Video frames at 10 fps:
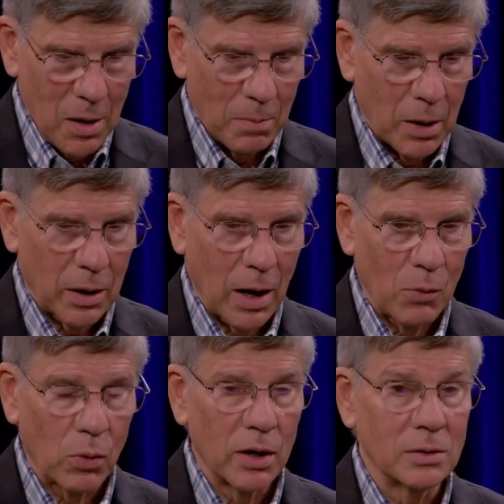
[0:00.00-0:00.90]
But I
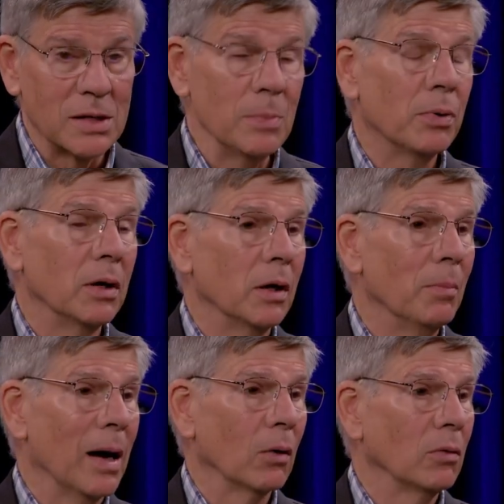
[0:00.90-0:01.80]
worry deeply
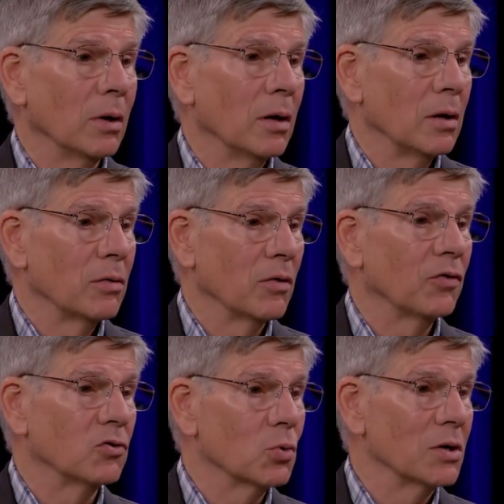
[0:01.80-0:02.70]
about the
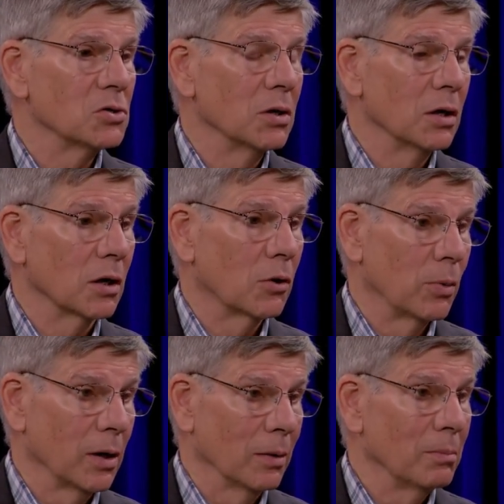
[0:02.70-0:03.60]
situation in
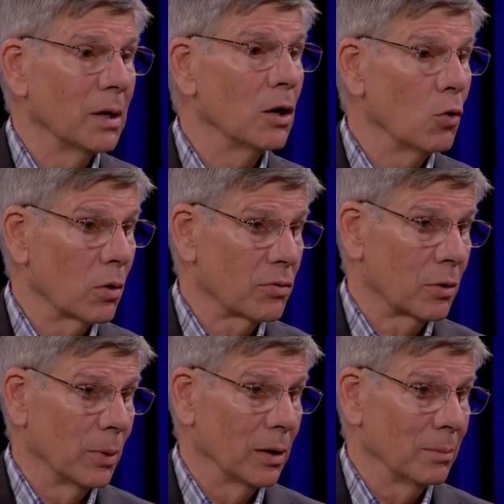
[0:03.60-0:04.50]
Korea, in North
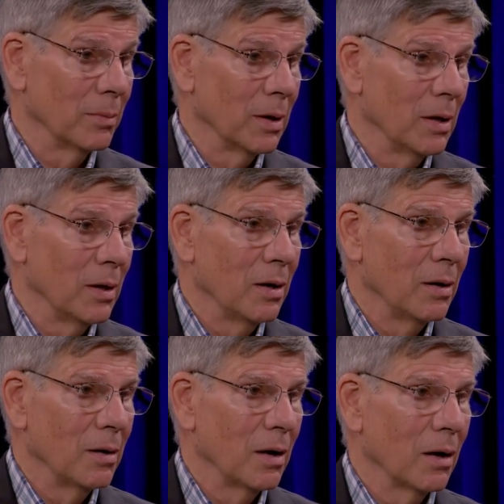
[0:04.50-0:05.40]
Korea.
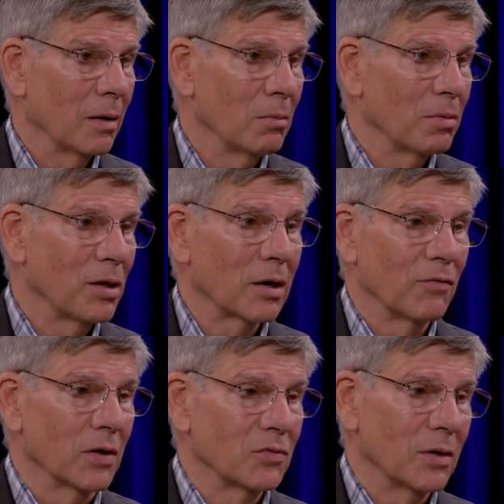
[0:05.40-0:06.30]
Mm-hmm. Think of
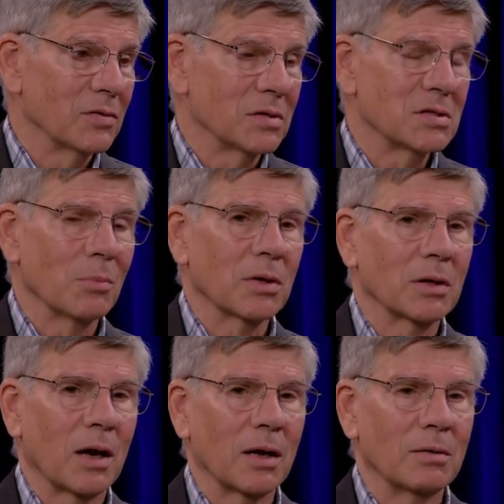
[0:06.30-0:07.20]
this, and this is something
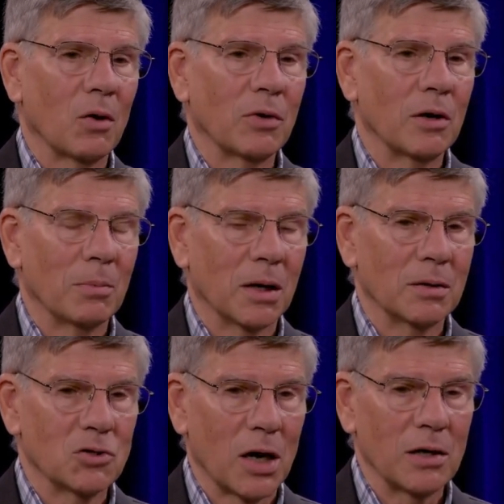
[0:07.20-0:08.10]
that I don't hear my
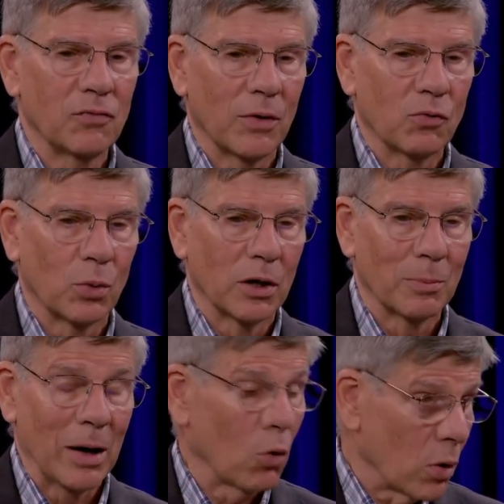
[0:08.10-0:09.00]
Chinese friends worrying
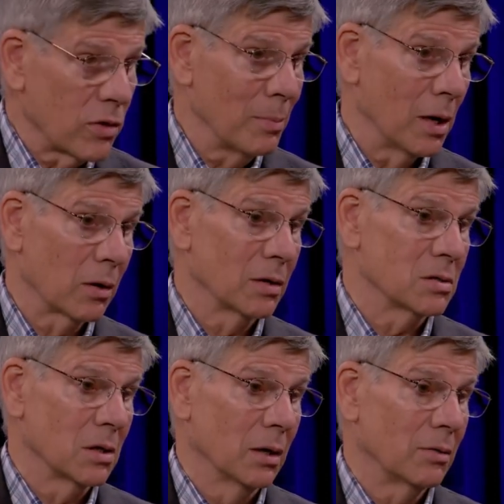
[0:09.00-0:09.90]
about, or the American
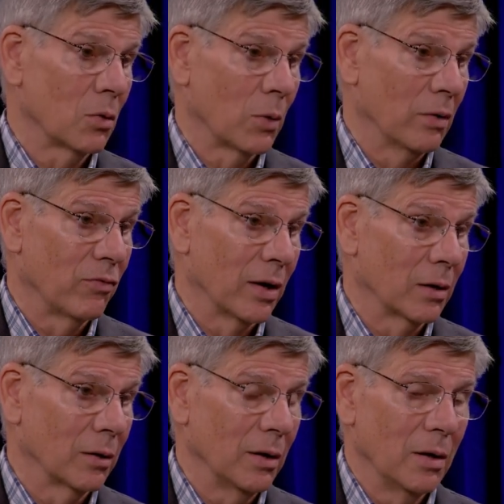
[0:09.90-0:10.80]
side, quite
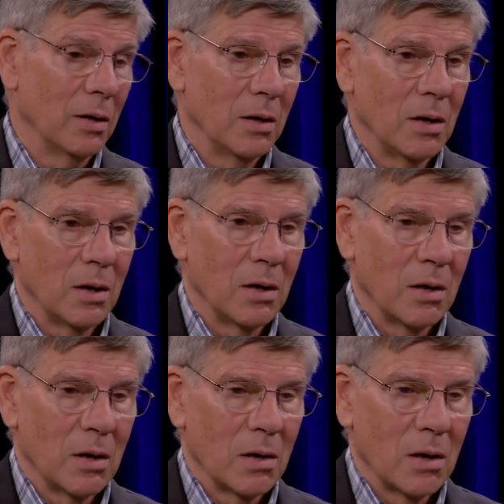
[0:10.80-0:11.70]
frankly. Mm-hmm.
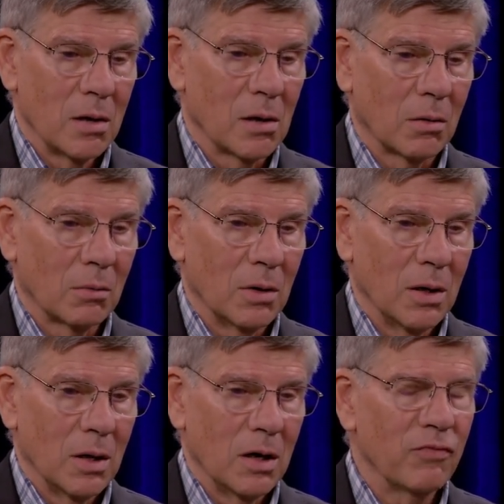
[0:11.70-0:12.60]
You know,
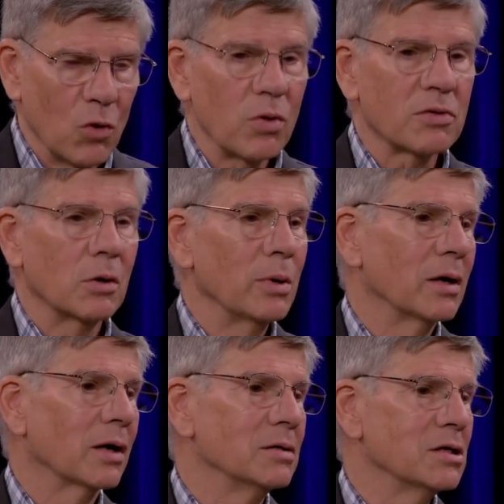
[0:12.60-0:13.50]
if North Korea
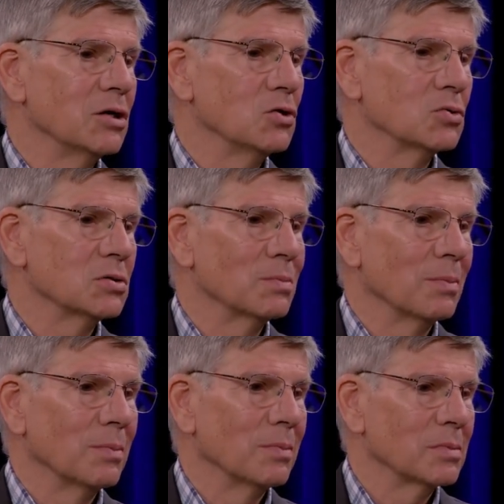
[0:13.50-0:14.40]
continues
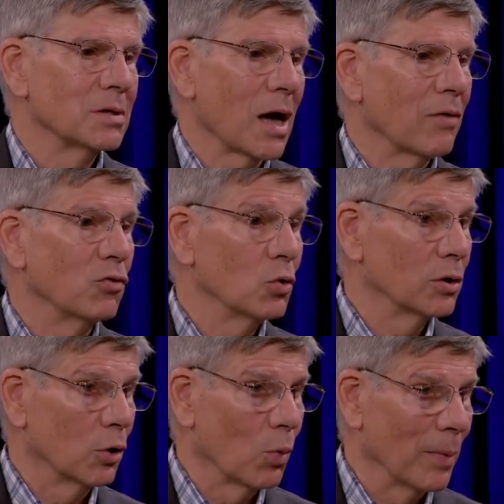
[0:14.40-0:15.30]
to have
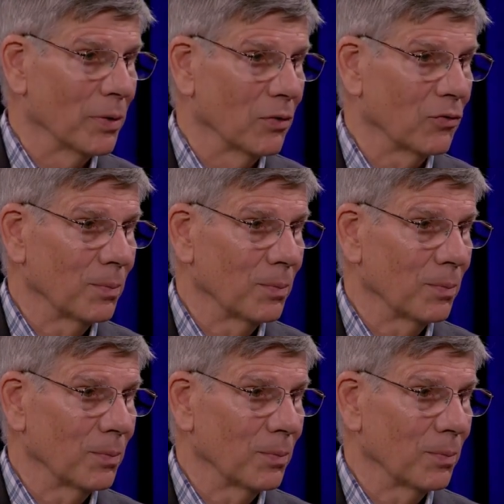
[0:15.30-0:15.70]
nuclear weapons.